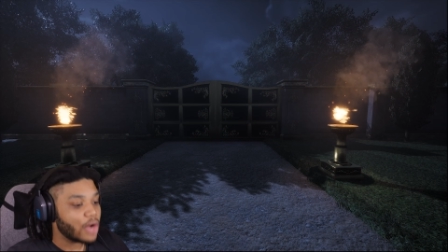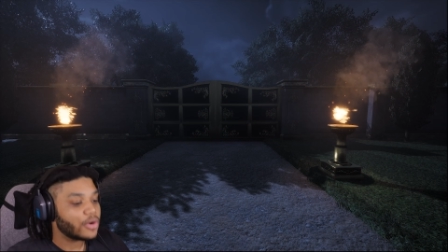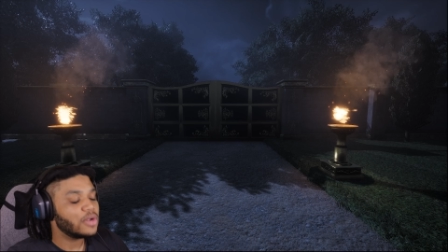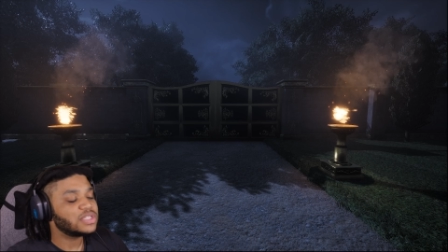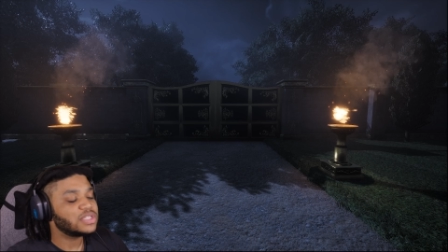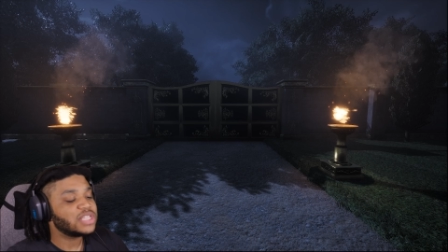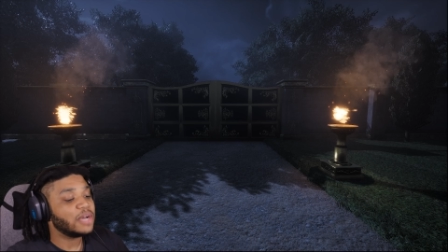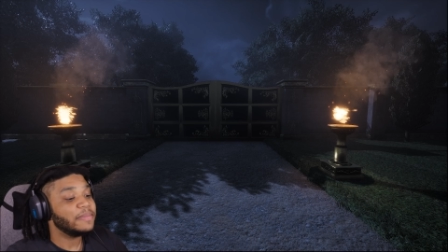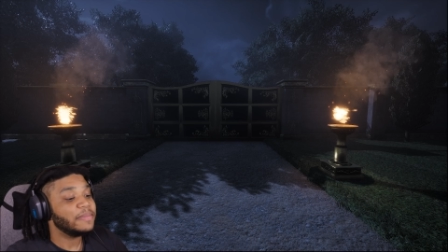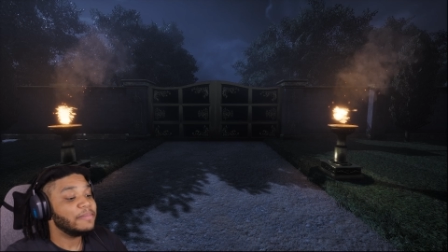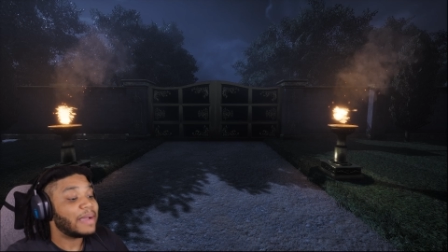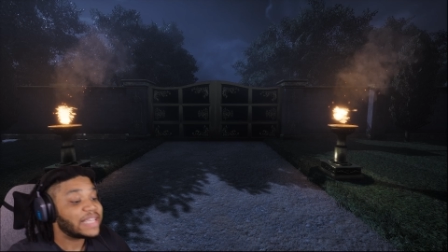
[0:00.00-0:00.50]
don't
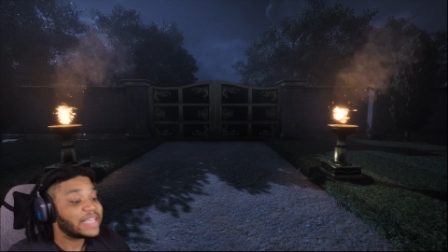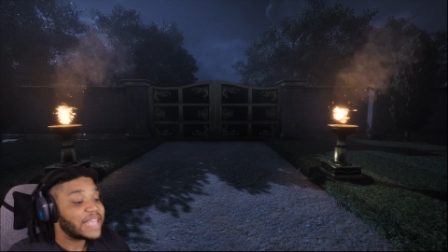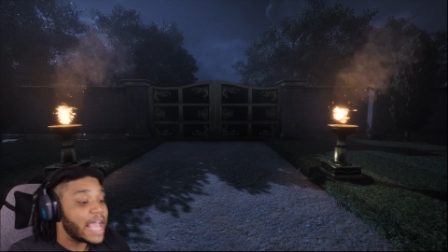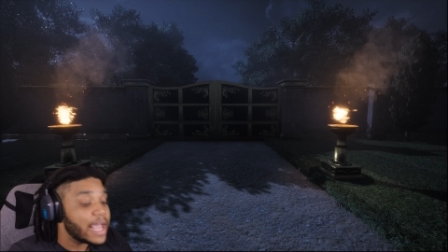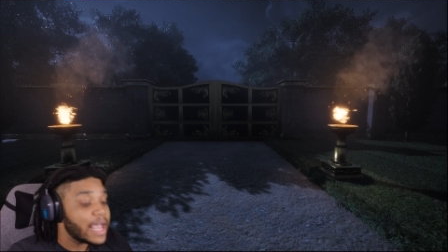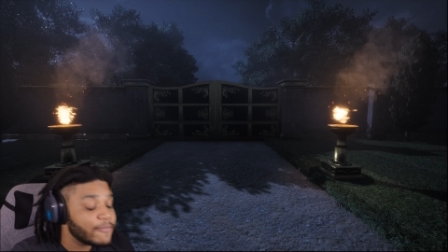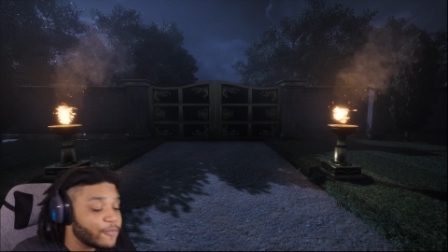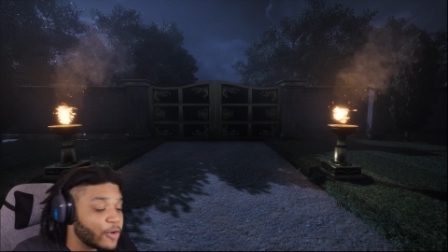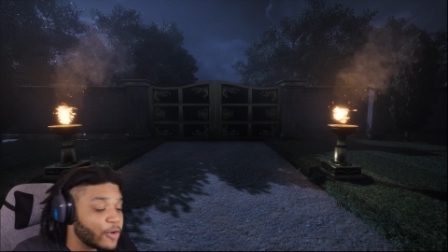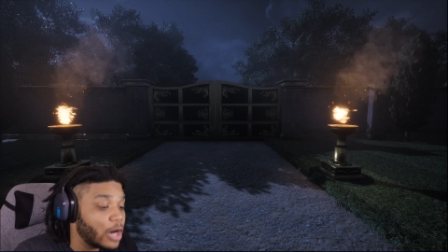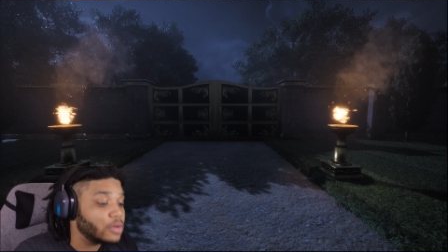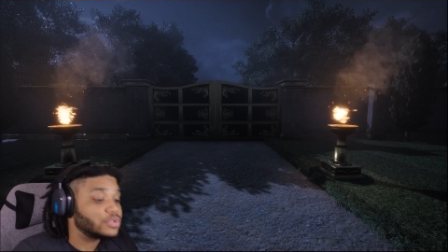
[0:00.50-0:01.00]
tell me my
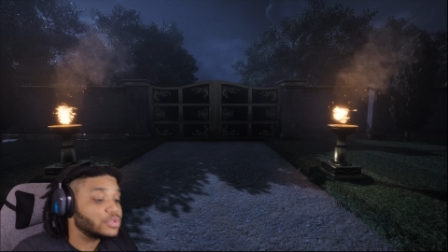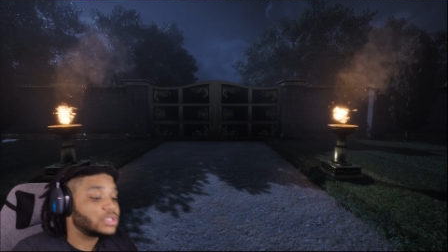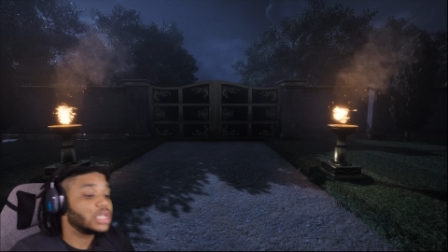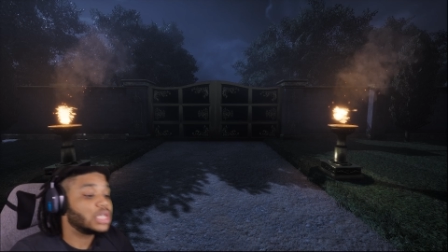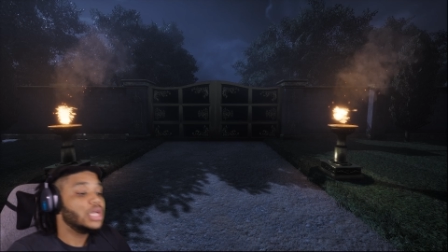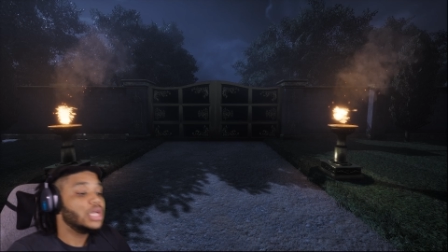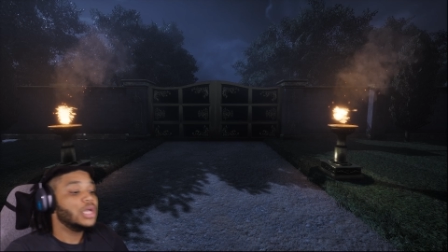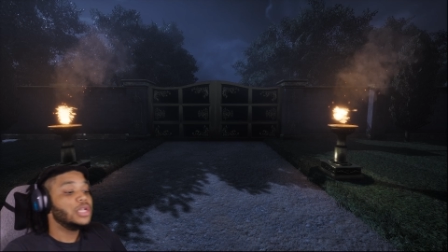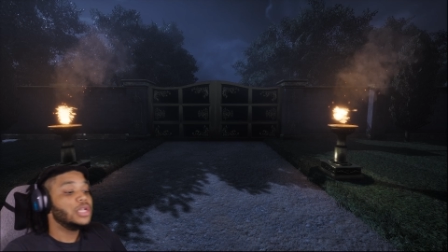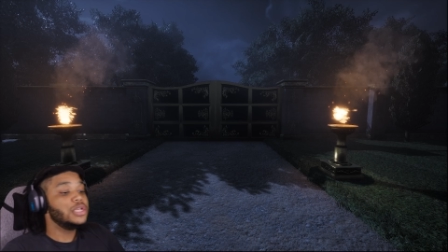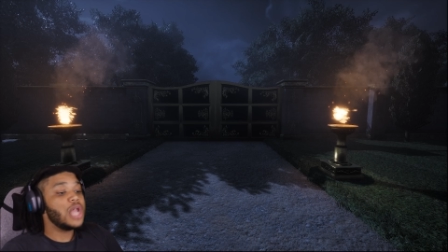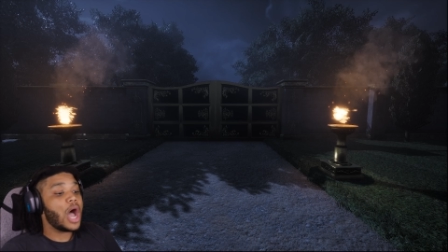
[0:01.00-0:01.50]
game froze.
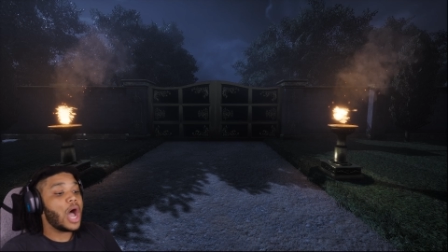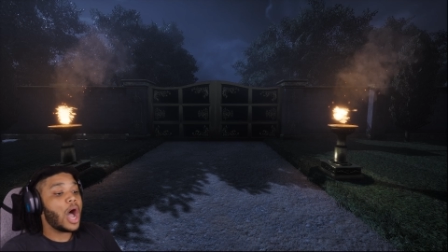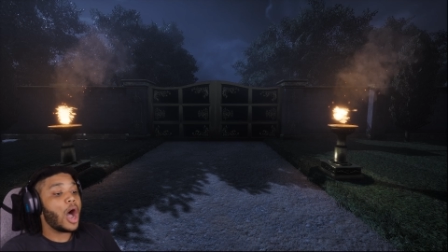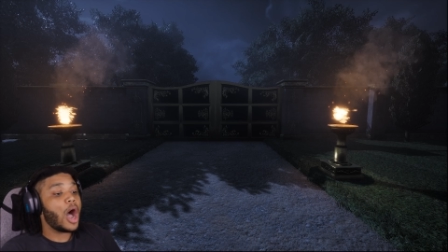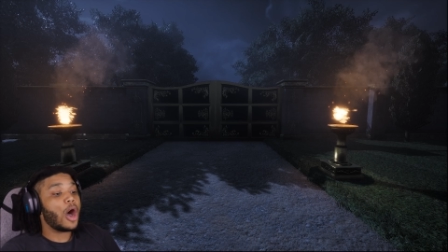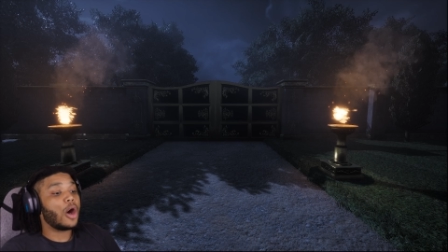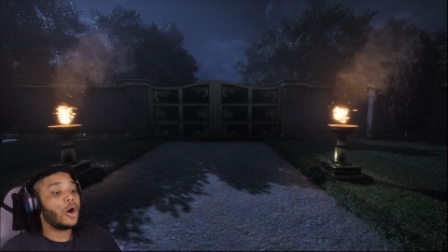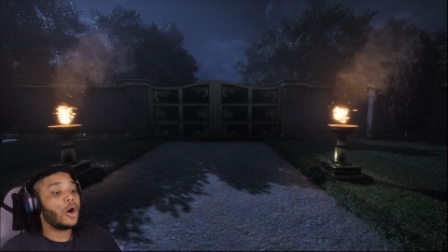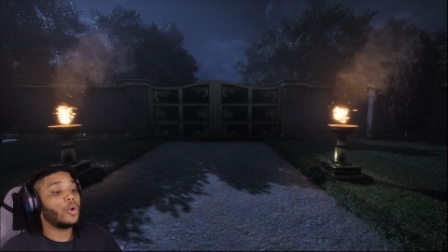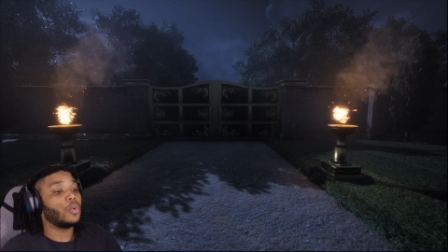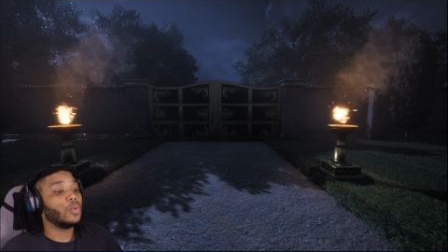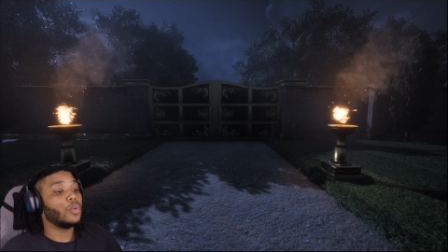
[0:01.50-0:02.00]

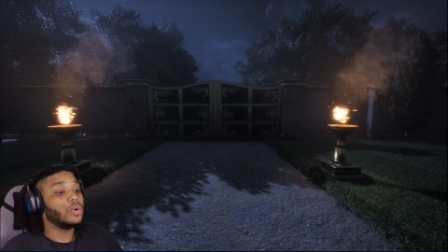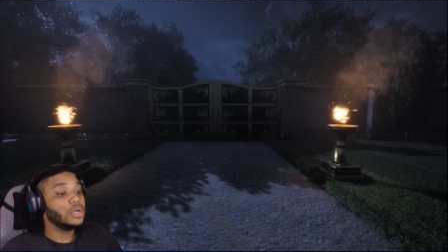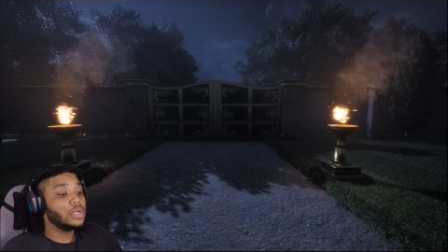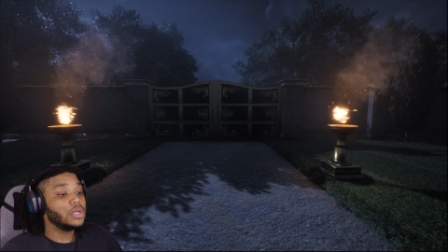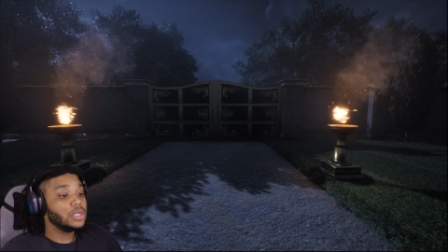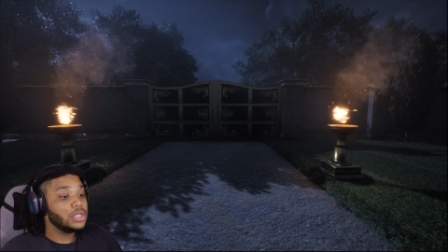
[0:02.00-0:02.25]
No.